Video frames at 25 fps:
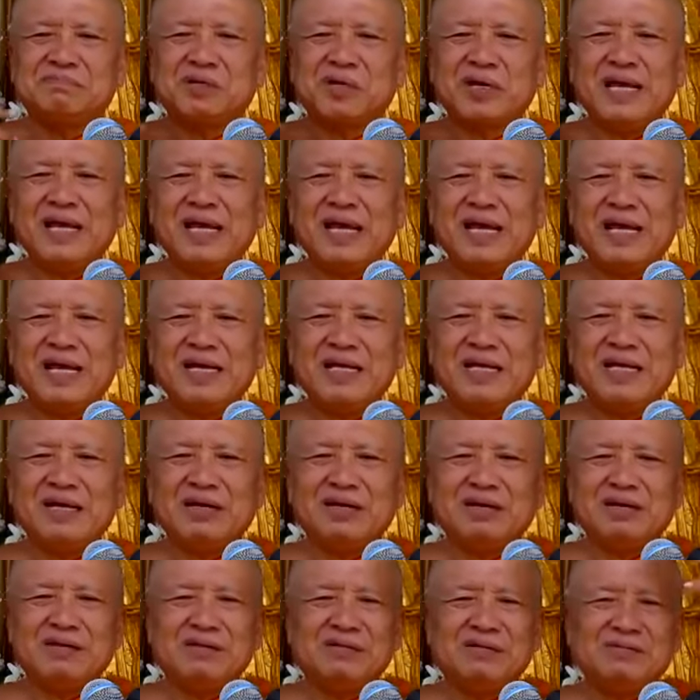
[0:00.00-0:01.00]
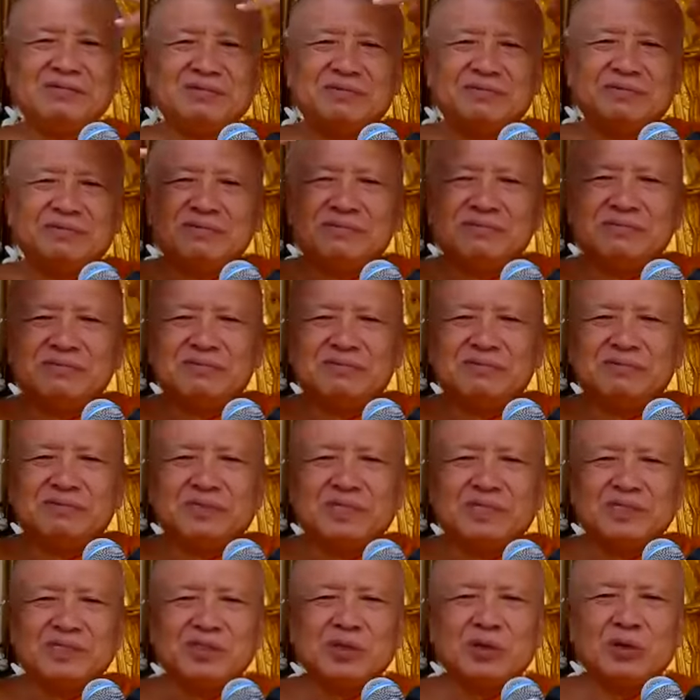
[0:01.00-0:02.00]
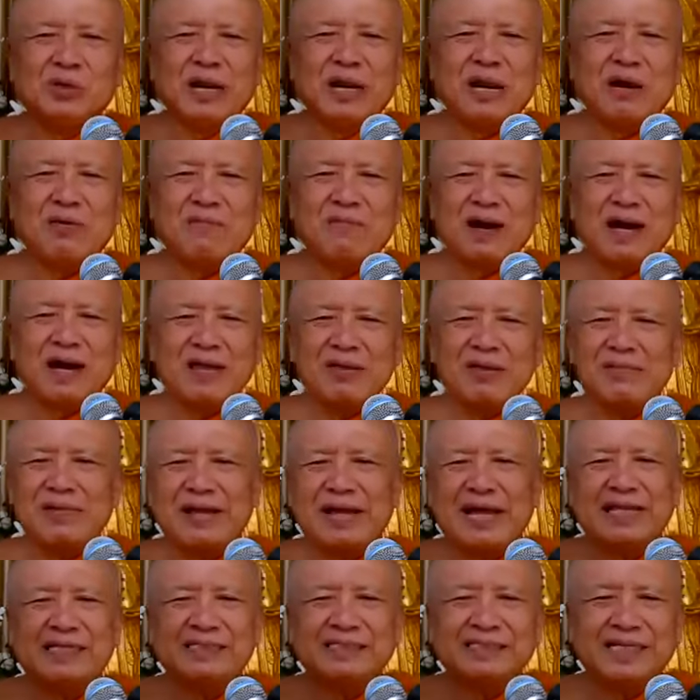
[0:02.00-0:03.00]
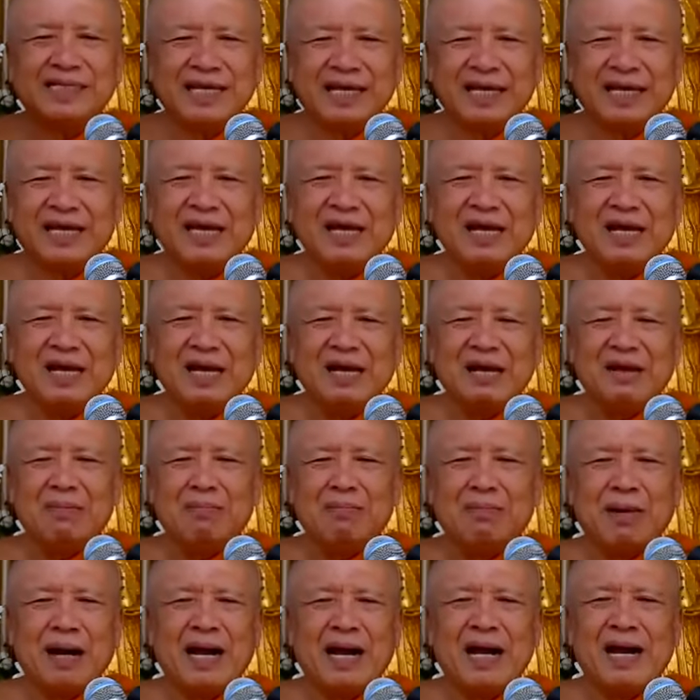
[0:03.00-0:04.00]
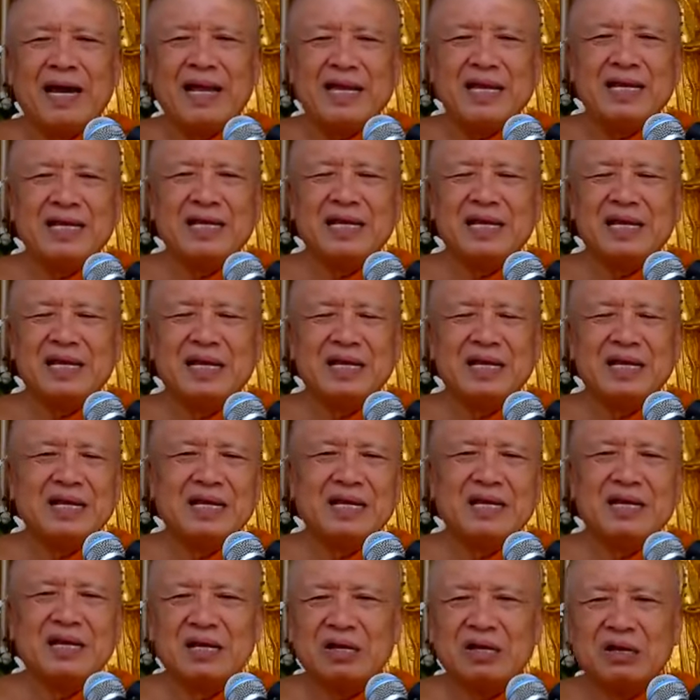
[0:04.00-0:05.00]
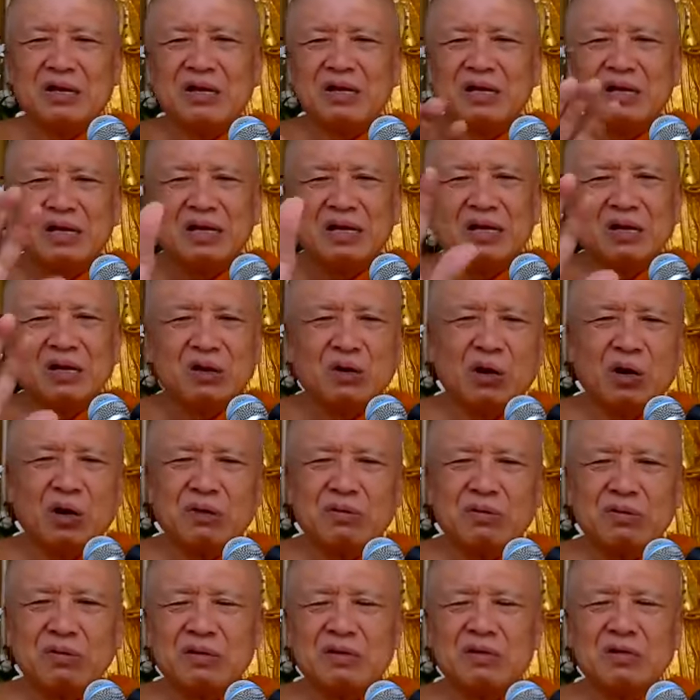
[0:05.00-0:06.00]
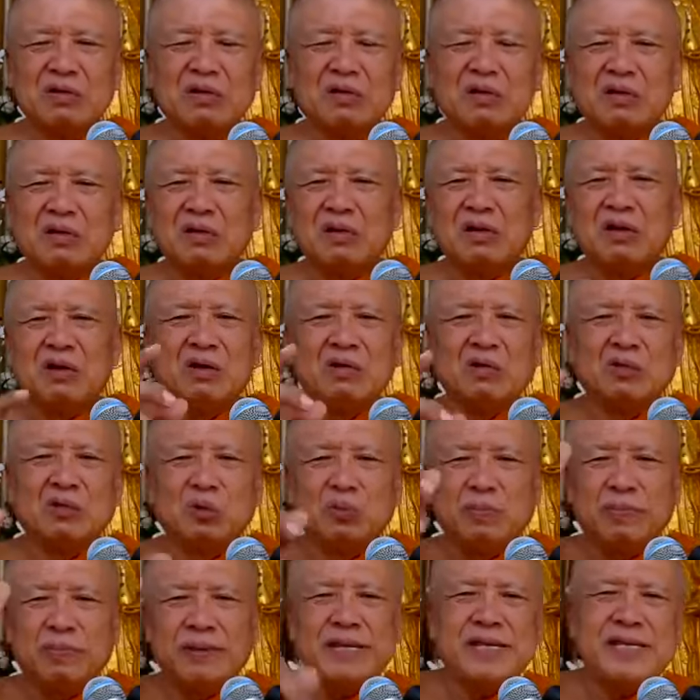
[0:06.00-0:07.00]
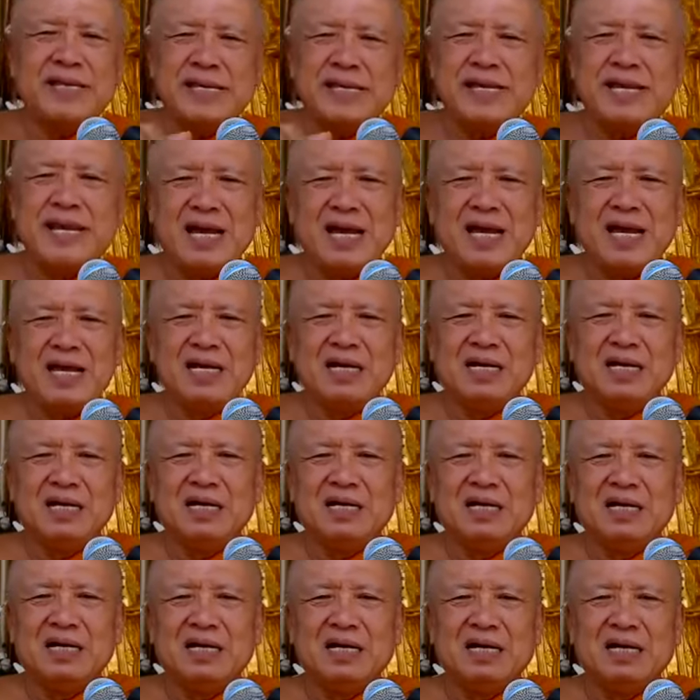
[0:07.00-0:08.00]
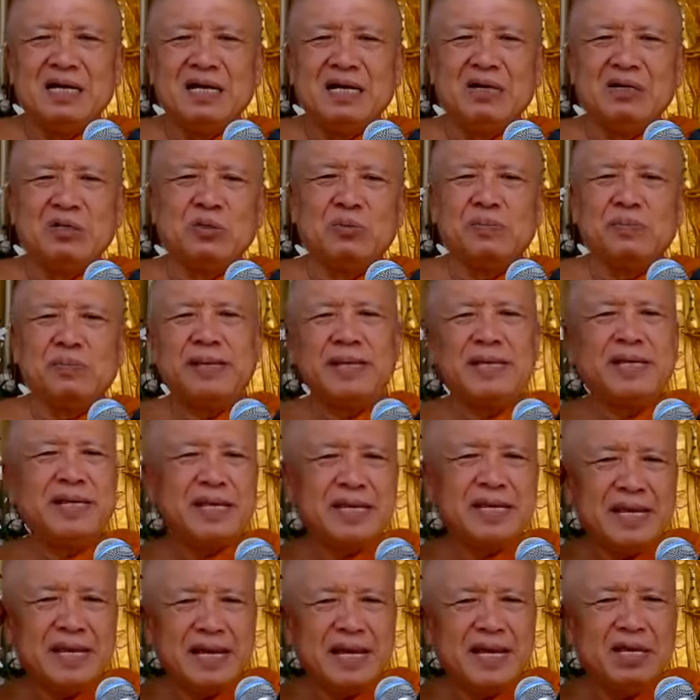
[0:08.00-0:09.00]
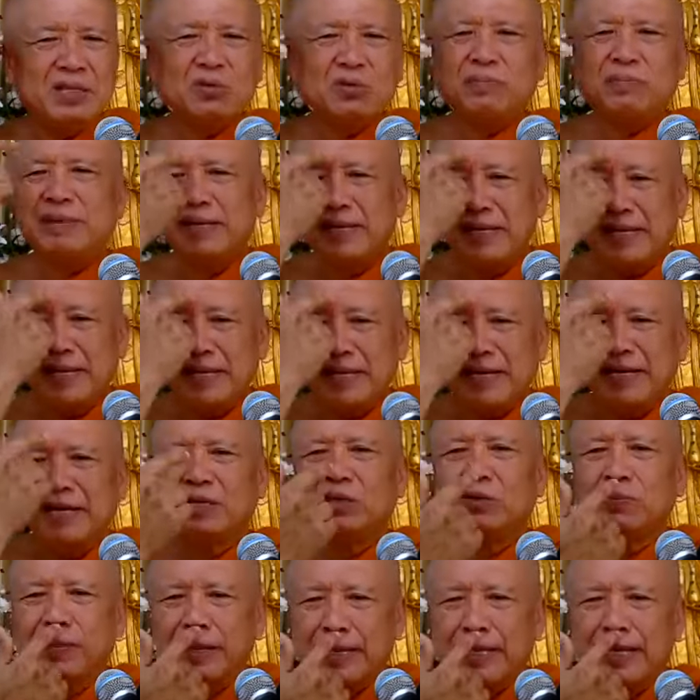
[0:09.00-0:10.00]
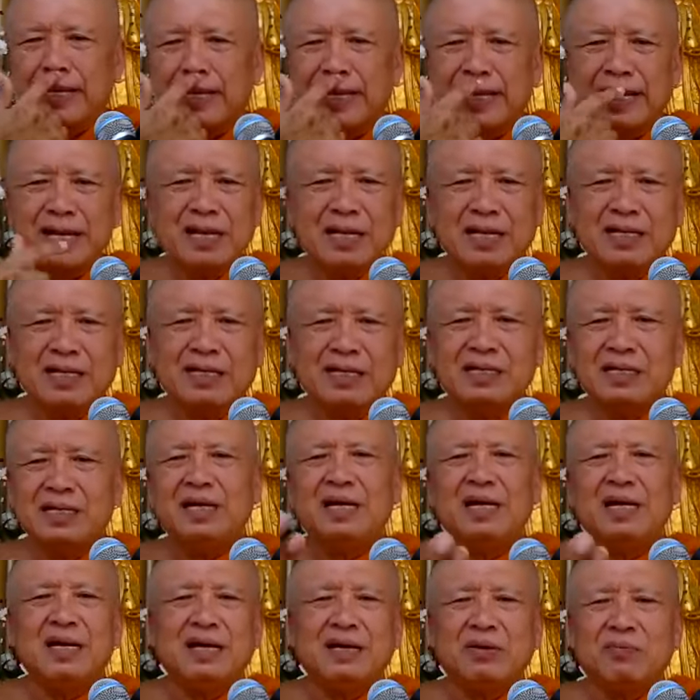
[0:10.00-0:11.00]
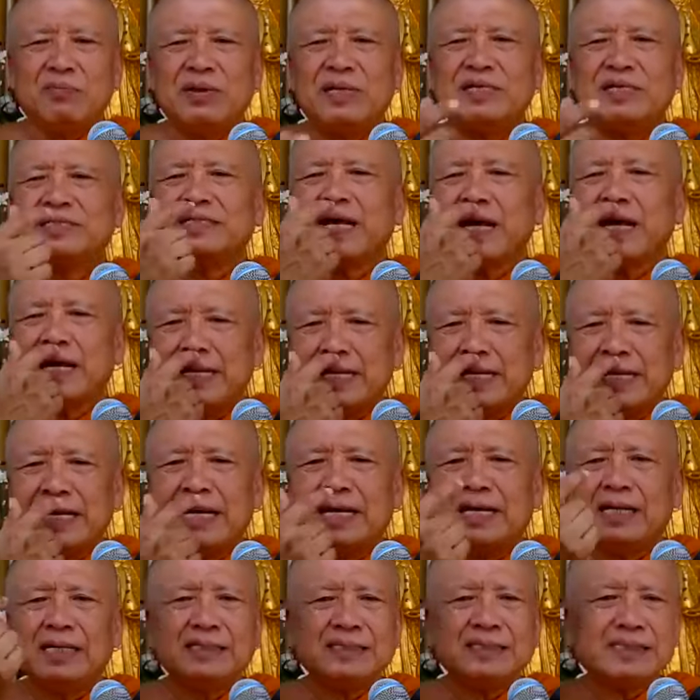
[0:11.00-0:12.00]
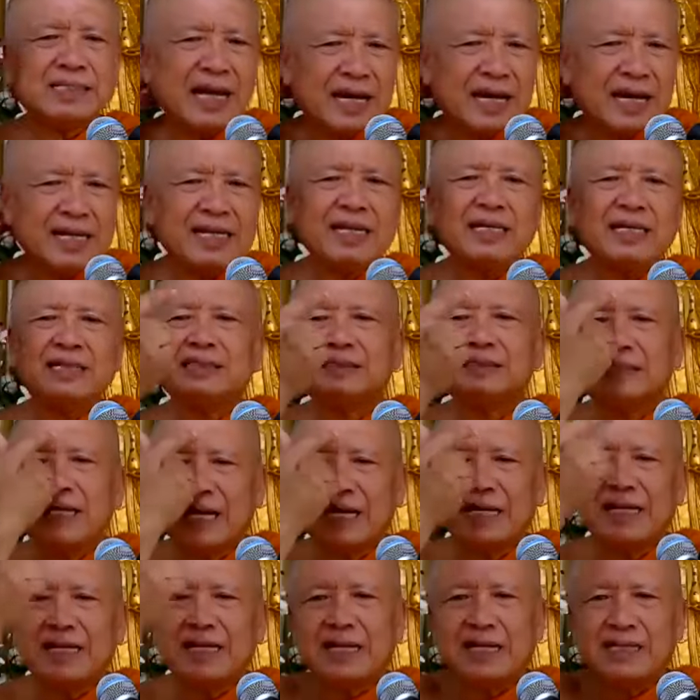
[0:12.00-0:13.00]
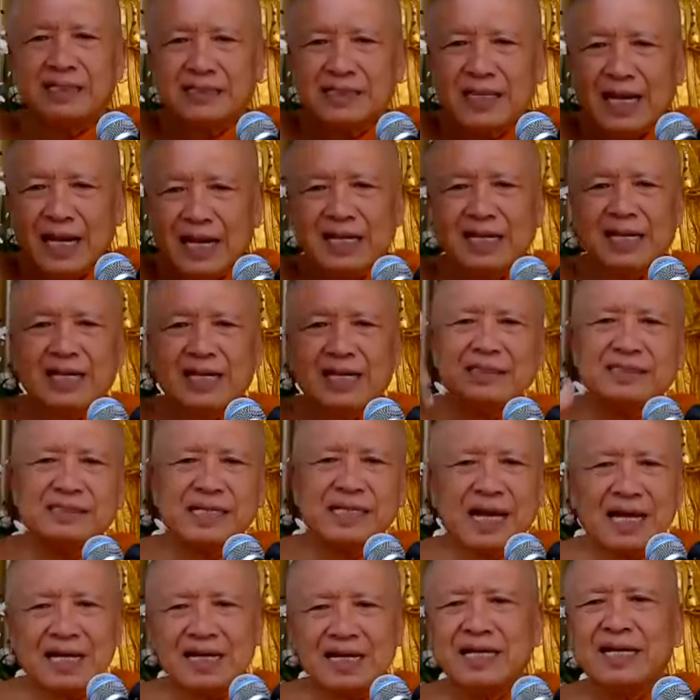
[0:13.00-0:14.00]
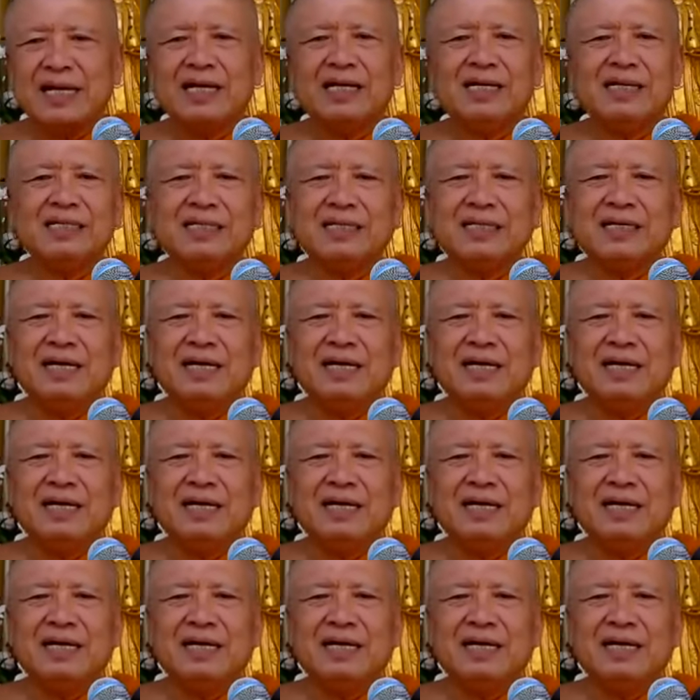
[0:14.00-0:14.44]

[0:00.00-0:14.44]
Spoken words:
Okay? So that's why we can say my God to be here. To be here, to be here, to be here. We start here, start here, start here, start here, start here.